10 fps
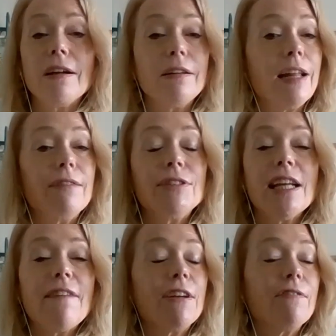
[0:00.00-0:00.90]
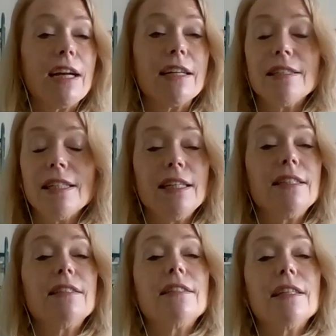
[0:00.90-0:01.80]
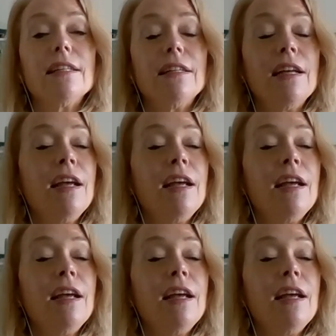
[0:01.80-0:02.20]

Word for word: life-saving vaccines and